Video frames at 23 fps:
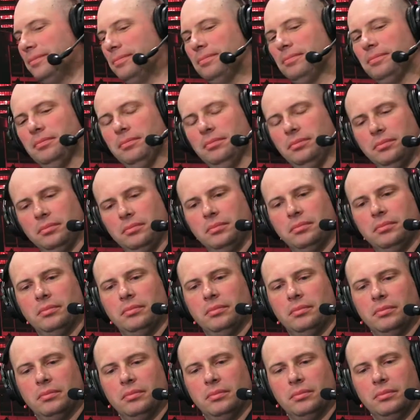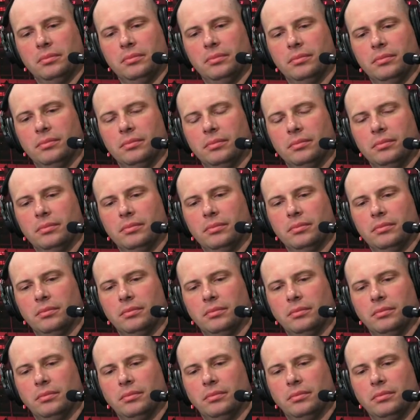
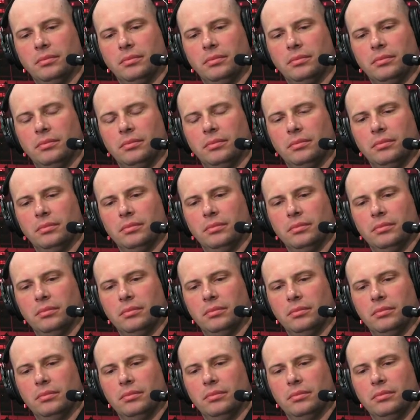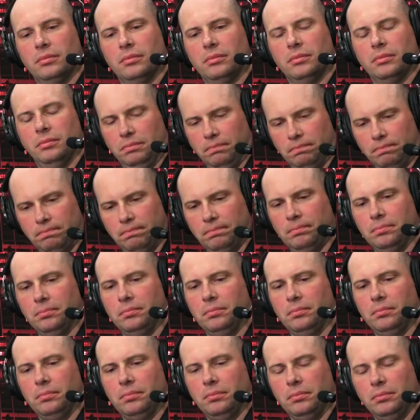
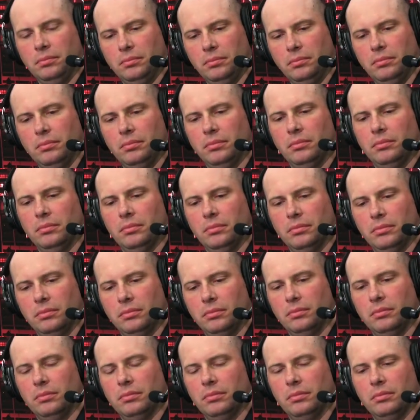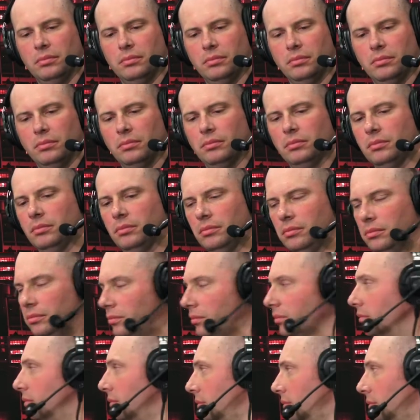
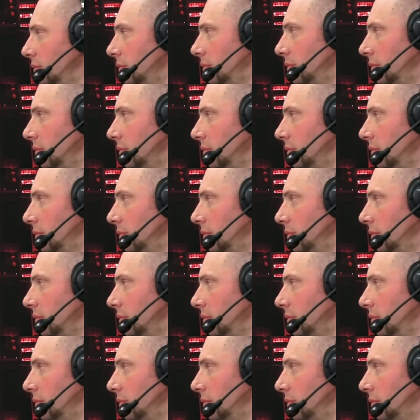No words are spoken by the person on screen.